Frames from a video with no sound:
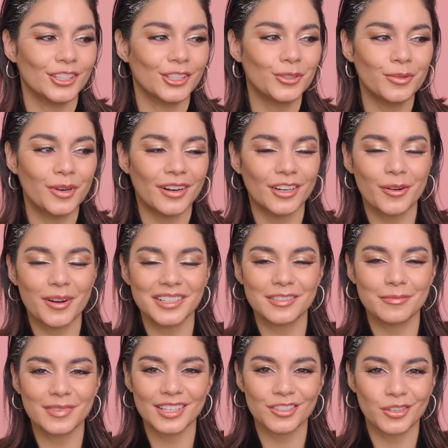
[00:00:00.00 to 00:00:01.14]
You are going to
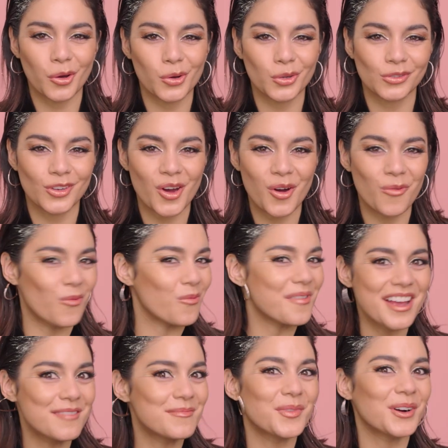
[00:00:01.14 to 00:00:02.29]
be told no
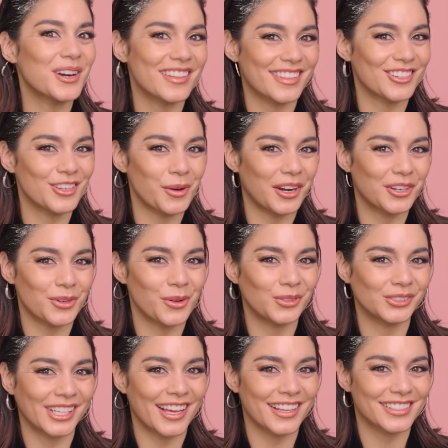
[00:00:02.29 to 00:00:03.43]
way more than you are
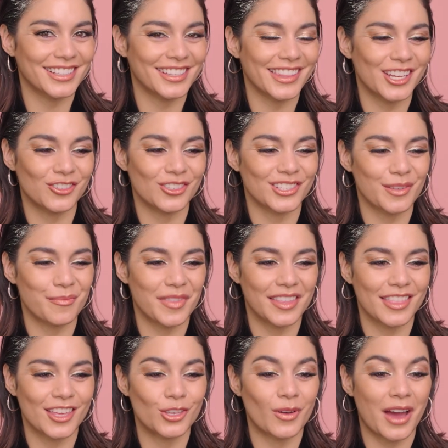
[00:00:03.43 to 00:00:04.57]
told yes, and that's just something
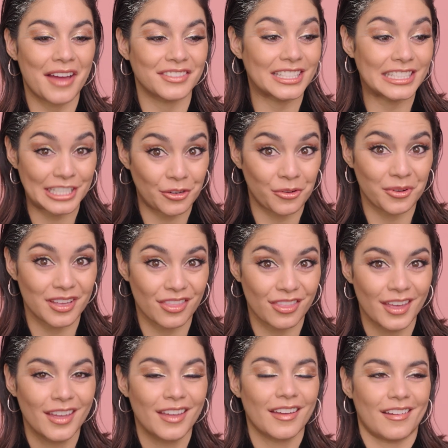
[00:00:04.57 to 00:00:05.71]
that you have to deal with.
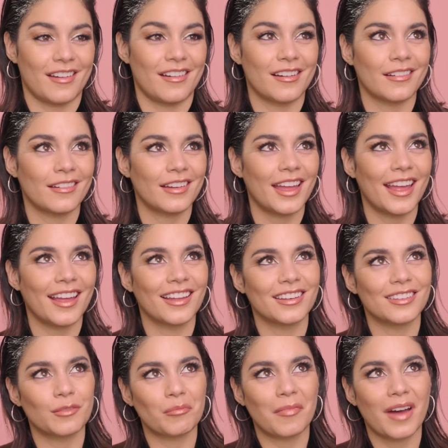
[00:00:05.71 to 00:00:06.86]

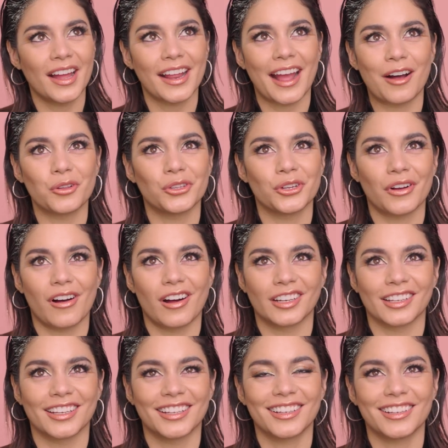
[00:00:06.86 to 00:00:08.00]
And my outlook on
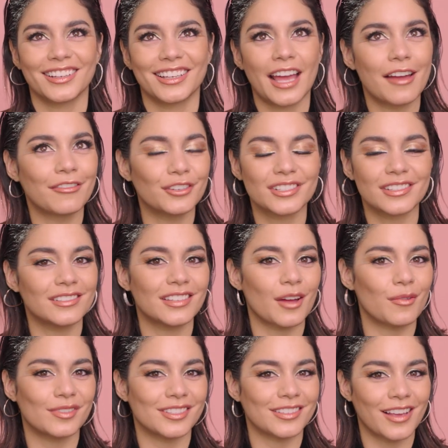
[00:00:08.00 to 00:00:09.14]
it, ever since I
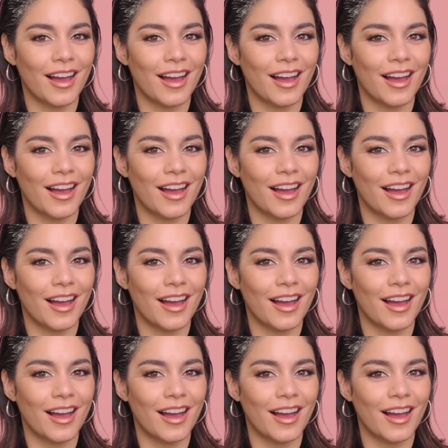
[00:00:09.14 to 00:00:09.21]
was